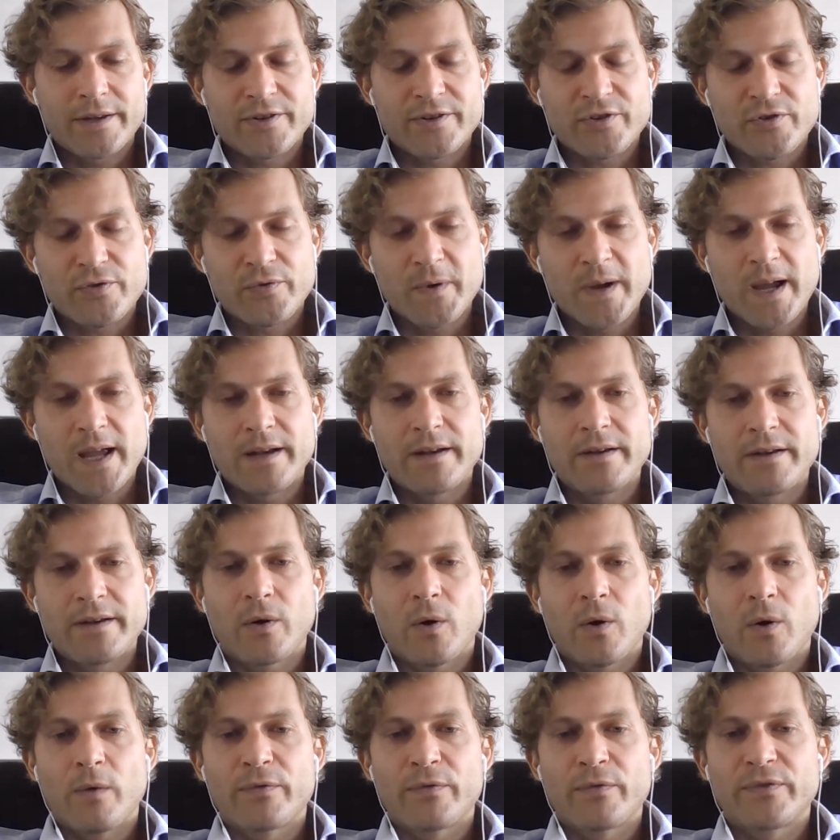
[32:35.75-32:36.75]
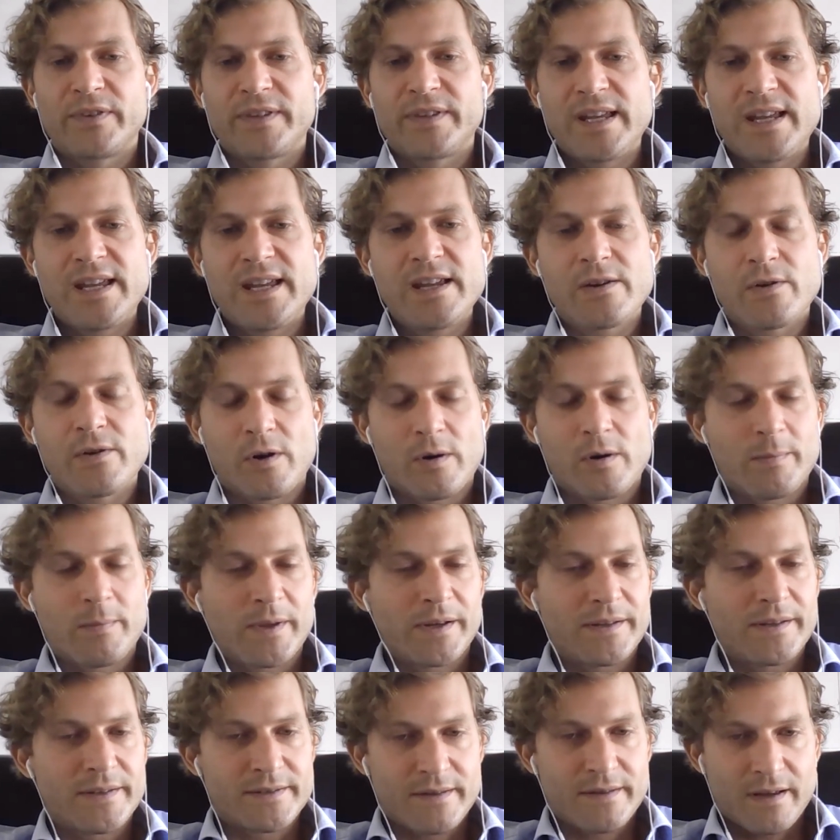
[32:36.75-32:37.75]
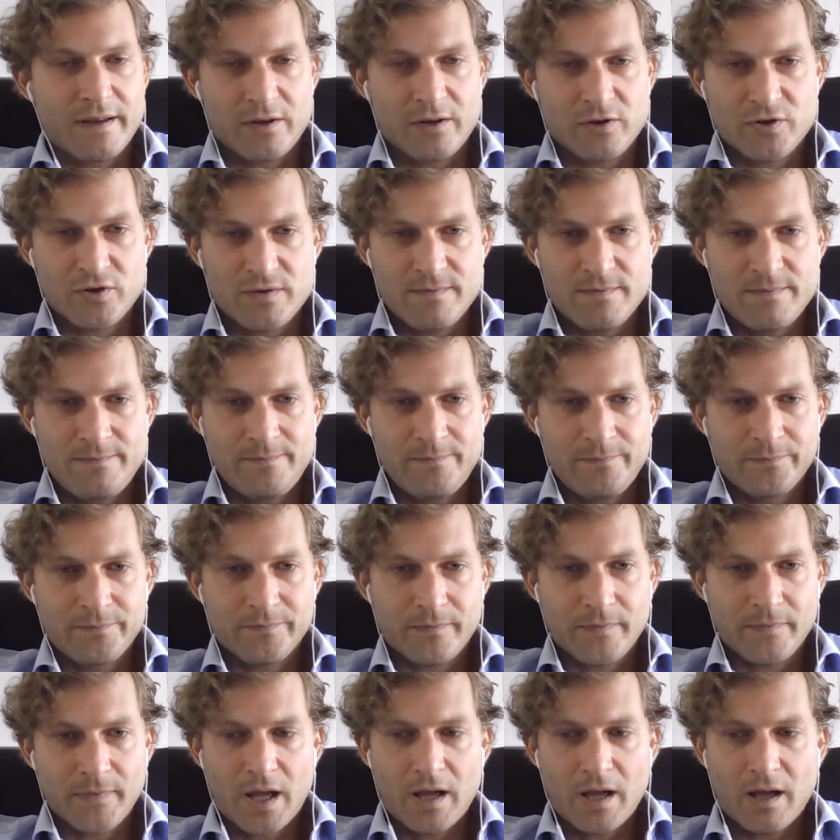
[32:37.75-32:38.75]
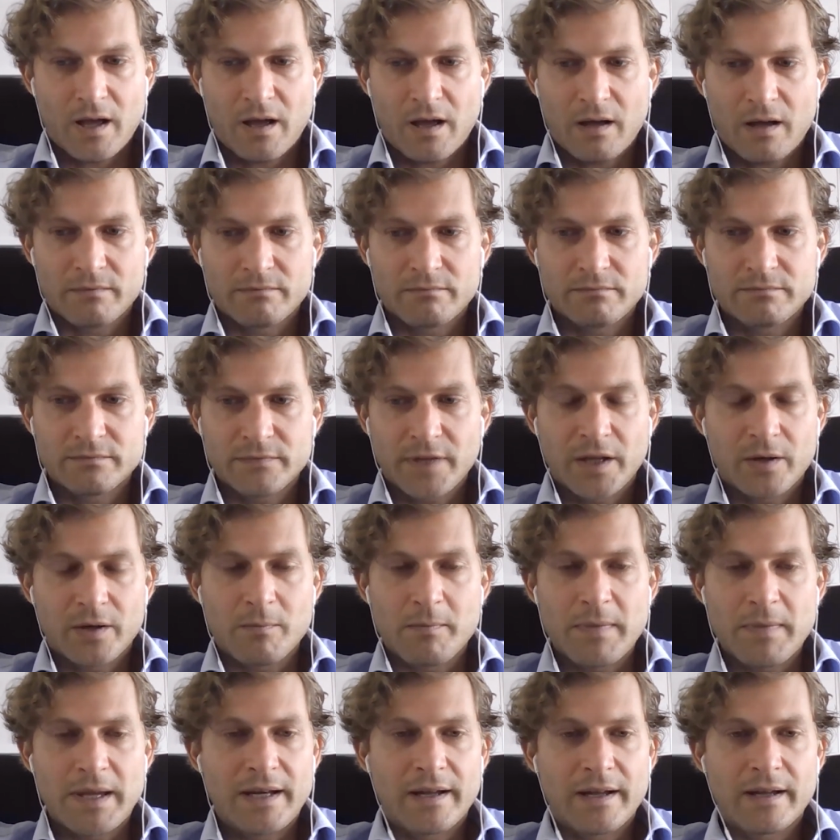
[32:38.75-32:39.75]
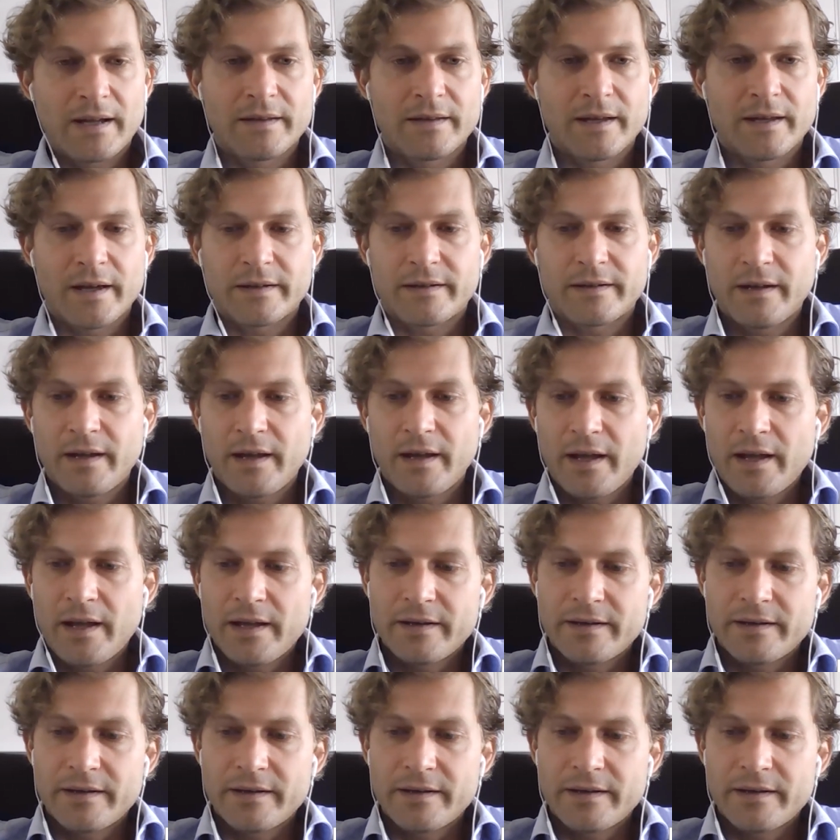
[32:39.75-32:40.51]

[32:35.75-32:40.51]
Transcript: trend of de-urbanization. Meaning that